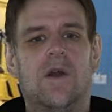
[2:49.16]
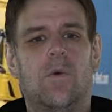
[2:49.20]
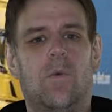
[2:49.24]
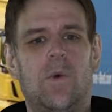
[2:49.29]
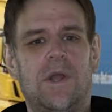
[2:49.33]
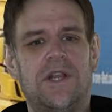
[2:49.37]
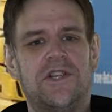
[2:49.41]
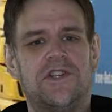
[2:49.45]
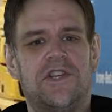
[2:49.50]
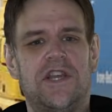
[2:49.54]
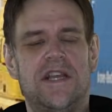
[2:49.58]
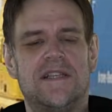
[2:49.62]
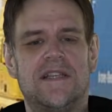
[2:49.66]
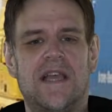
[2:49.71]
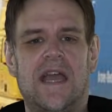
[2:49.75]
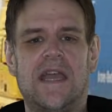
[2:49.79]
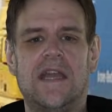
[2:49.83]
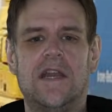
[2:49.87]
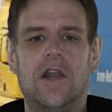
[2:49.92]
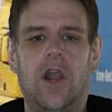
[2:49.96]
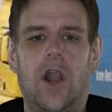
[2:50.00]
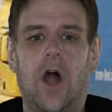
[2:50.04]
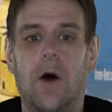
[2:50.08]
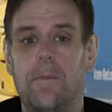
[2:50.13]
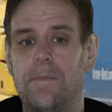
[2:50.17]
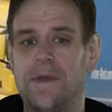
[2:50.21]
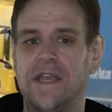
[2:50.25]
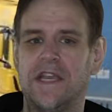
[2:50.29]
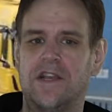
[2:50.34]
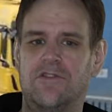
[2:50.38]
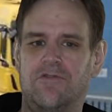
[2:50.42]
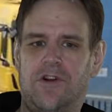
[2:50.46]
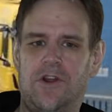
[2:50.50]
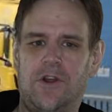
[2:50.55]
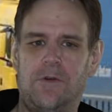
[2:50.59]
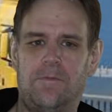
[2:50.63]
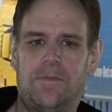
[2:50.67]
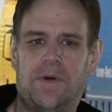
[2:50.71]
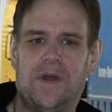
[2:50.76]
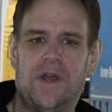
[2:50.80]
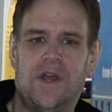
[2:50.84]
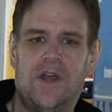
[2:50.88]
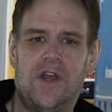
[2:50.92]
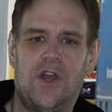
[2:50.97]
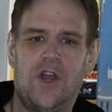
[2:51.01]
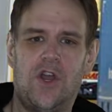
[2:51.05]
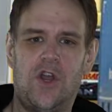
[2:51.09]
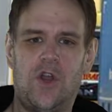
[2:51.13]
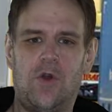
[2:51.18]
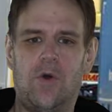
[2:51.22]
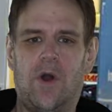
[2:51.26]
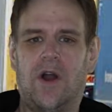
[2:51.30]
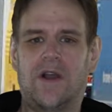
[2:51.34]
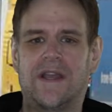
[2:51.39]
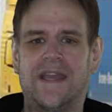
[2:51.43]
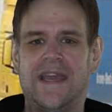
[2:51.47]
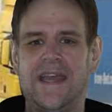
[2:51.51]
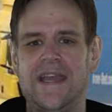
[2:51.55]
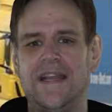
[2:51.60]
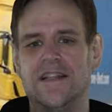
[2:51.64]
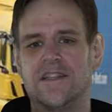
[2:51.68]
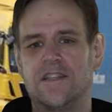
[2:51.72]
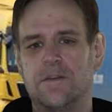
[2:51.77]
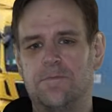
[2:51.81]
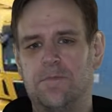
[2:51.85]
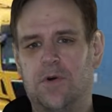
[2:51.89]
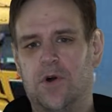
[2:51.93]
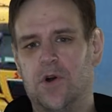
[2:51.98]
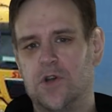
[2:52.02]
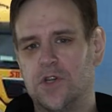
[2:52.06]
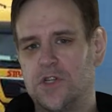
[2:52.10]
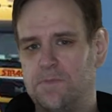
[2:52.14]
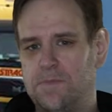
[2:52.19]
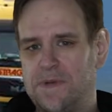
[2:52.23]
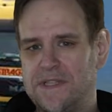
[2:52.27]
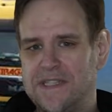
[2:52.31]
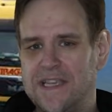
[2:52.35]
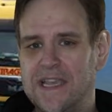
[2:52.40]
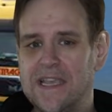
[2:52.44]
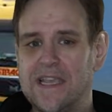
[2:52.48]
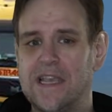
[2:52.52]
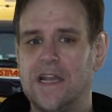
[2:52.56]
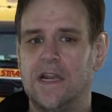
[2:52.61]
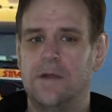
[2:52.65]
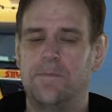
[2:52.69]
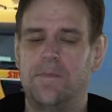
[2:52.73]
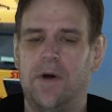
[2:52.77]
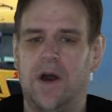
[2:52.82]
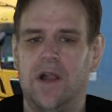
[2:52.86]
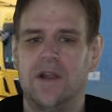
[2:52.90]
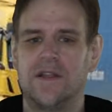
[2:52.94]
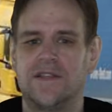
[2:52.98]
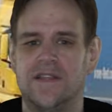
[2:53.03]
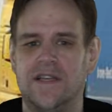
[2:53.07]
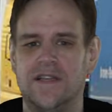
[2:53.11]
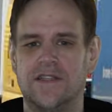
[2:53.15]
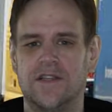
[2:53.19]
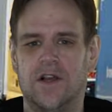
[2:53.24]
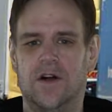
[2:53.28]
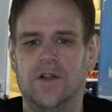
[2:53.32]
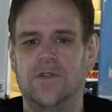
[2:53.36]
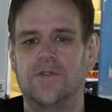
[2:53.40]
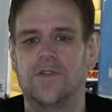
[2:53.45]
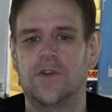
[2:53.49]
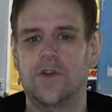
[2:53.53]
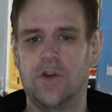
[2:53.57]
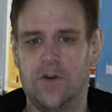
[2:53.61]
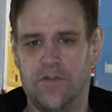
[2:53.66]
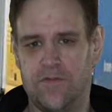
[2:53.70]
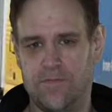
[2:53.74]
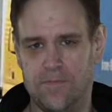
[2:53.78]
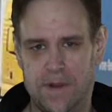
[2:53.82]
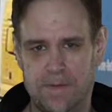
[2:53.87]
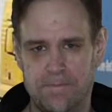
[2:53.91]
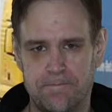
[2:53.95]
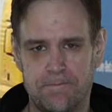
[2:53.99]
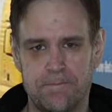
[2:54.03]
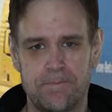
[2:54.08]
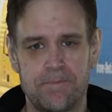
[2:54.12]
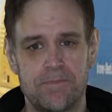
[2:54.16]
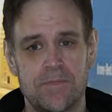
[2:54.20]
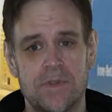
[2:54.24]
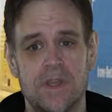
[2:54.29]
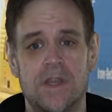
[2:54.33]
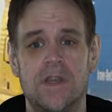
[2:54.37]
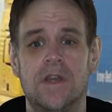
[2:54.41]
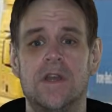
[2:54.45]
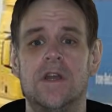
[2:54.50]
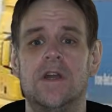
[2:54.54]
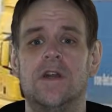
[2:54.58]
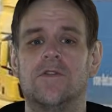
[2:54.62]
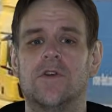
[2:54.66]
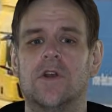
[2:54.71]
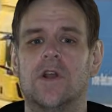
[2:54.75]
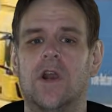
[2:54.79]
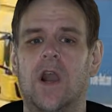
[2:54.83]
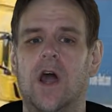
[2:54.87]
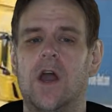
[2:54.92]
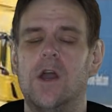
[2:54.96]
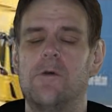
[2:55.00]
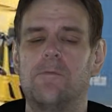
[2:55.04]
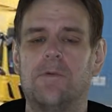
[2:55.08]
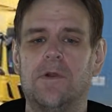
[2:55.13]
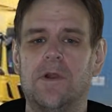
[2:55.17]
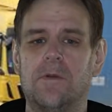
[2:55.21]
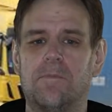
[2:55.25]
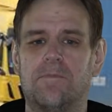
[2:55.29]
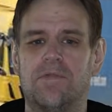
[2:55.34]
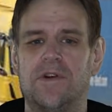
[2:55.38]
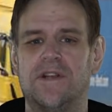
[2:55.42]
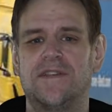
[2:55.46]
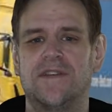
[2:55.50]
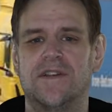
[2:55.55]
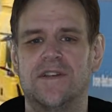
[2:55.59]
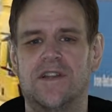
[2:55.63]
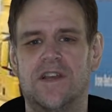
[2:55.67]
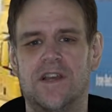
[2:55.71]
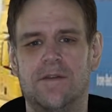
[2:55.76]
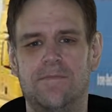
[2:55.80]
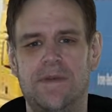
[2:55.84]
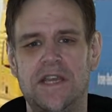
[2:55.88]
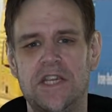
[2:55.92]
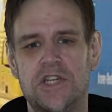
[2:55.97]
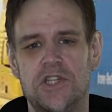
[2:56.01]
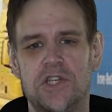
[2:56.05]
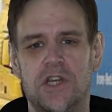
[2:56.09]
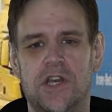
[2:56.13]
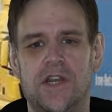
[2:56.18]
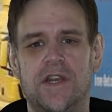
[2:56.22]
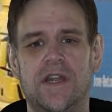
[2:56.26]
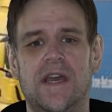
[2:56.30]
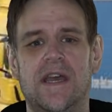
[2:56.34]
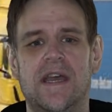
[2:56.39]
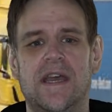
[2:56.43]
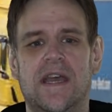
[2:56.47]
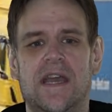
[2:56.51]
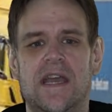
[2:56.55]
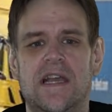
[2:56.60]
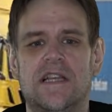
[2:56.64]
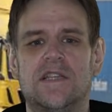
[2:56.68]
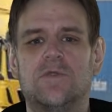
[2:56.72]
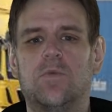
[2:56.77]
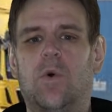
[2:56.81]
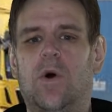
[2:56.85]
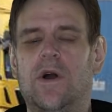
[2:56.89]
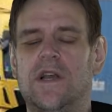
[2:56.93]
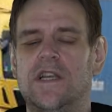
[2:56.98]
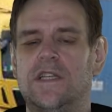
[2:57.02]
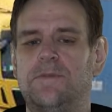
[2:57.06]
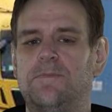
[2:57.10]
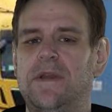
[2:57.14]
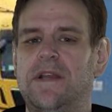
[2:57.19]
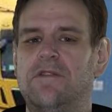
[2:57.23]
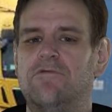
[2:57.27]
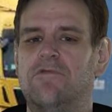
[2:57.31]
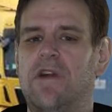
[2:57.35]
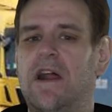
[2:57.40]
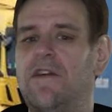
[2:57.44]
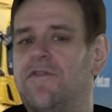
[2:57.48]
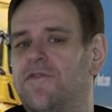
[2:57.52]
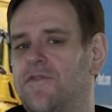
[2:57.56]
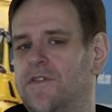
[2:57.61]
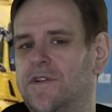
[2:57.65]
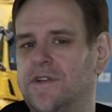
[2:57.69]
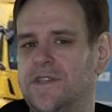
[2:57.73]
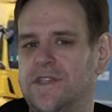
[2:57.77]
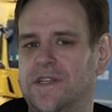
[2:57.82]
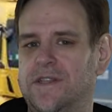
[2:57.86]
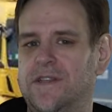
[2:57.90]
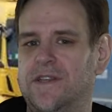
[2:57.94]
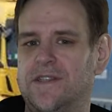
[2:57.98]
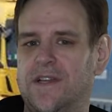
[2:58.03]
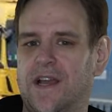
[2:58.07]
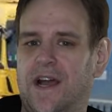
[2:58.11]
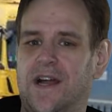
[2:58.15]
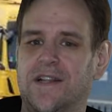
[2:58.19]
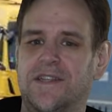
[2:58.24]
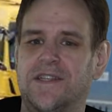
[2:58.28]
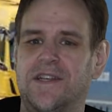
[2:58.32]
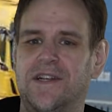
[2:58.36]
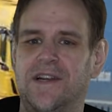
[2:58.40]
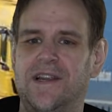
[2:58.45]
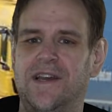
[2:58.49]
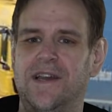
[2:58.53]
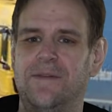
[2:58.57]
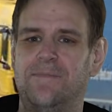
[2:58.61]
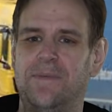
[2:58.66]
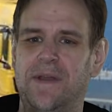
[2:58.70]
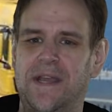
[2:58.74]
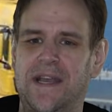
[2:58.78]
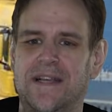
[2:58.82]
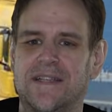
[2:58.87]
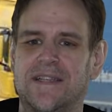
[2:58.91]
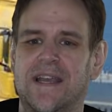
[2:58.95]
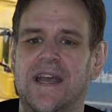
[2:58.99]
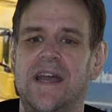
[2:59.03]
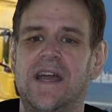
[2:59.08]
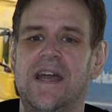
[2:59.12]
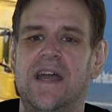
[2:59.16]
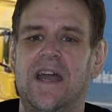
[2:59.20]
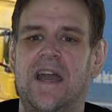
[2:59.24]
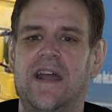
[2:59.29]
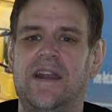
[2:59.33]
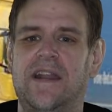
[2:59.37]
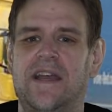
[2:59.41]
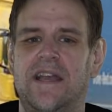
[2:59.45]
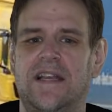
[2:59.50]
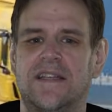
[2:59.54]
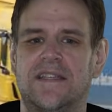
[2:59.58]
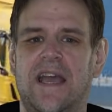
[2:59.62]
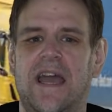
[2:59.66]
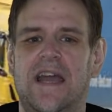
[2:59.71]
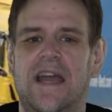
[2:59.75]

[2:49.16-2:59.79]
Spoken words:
which is a lobby group who are keen to push particular policies on the government. The Global Britain Commission is what is being referenced in this article, it appears, and it is